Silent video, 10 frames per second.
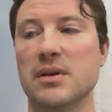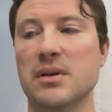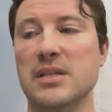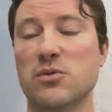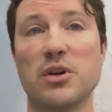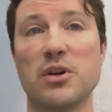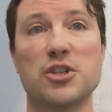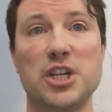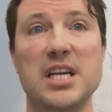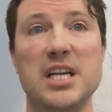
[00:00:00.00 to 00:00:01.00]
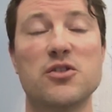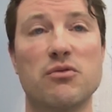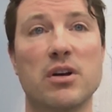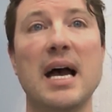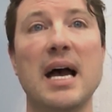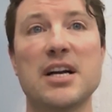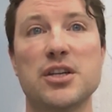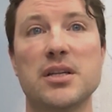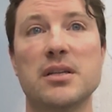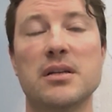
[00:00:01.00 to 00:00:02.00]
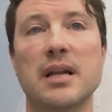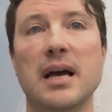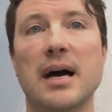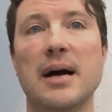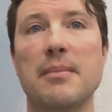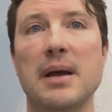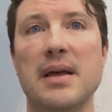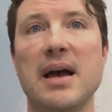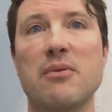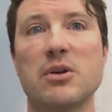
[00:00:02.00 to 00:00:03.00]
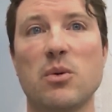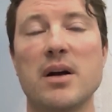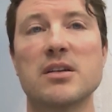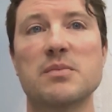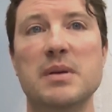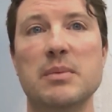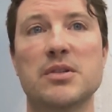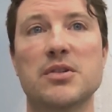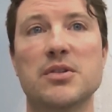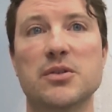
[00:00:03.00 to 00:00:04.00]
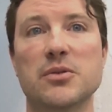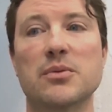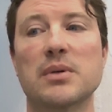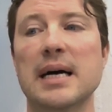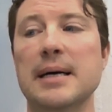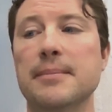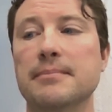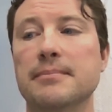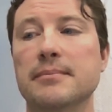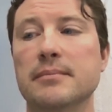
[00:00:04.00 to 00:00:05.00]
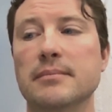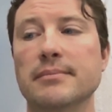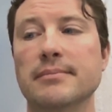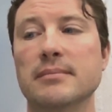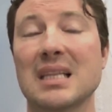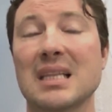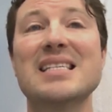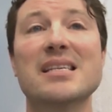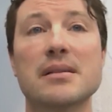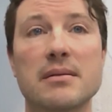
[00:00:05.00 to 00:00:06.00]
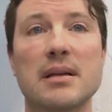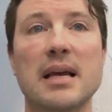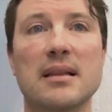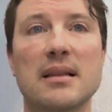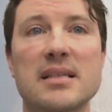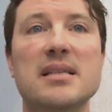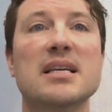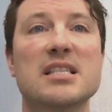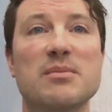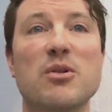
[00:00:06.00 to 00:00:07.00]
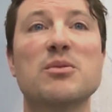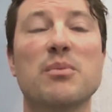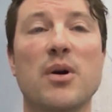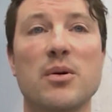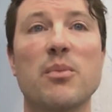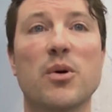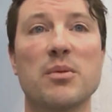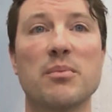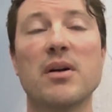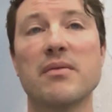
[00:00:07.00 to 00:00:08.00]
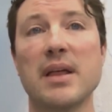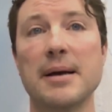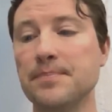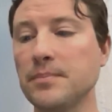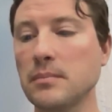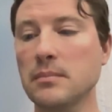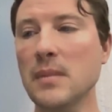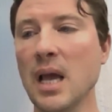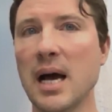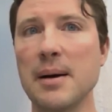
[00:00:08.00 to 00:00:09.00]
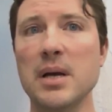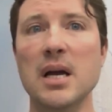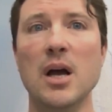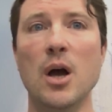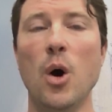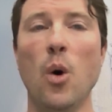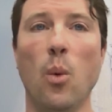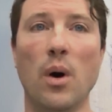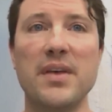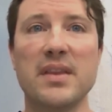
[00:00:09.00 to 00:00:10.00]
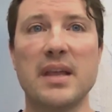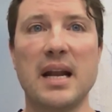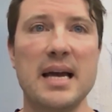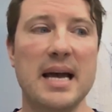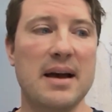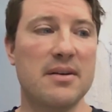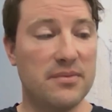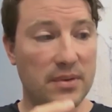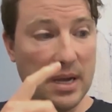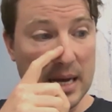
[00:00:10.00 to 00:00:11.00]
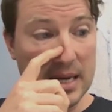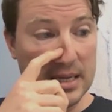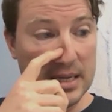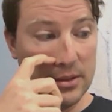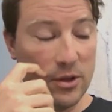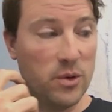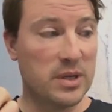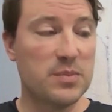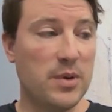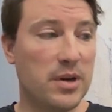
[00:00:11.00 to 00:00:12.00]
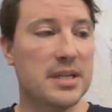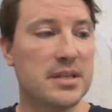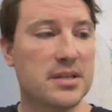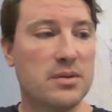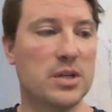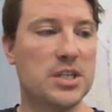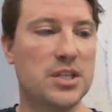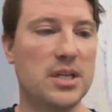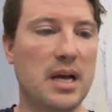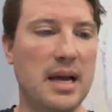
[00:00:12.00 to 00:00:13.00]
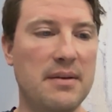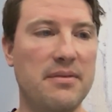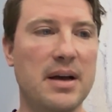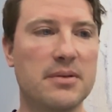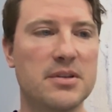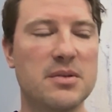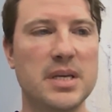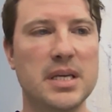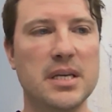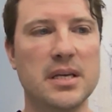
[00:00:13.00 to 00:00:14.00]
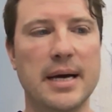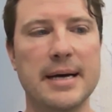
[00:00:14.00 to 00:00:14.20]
is real change and real action. And that requires people to listen. And listening is the most important part of that. One thing that I have, though, experienced, which I've found to be